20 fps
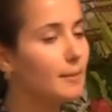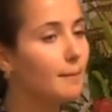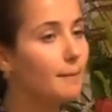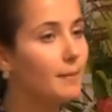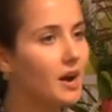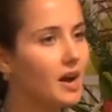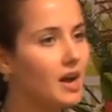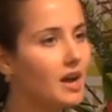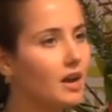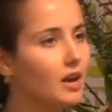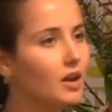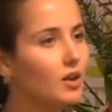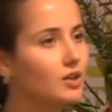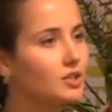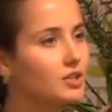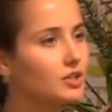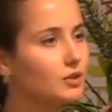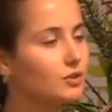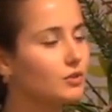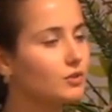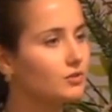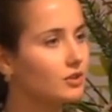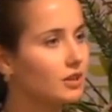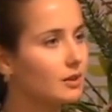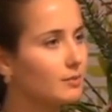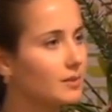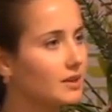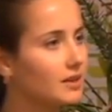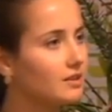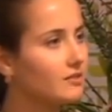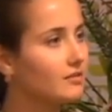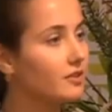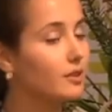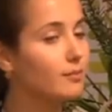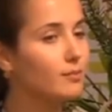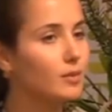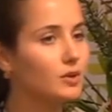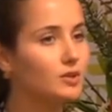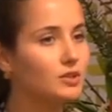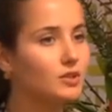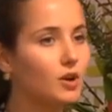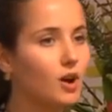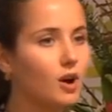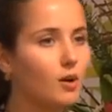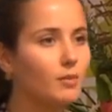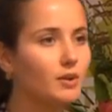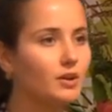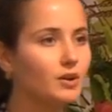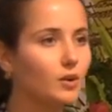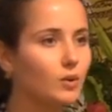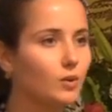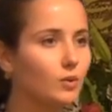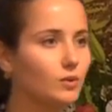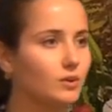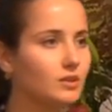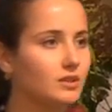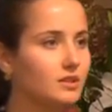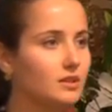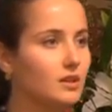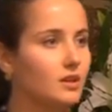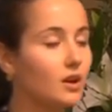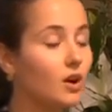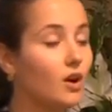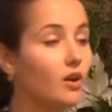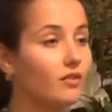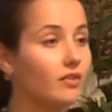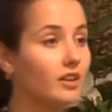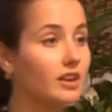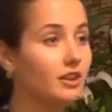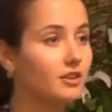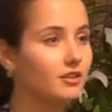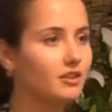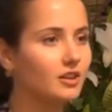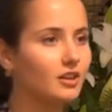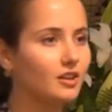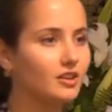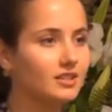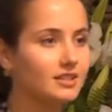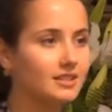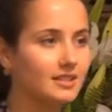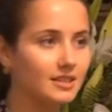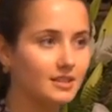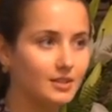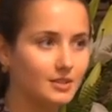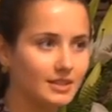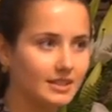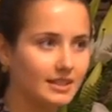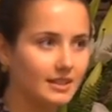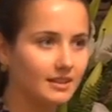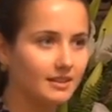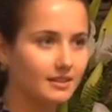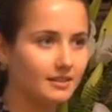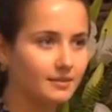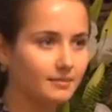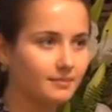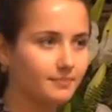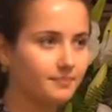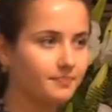biological treatment for the most common cause of hearing loss in New Zealand.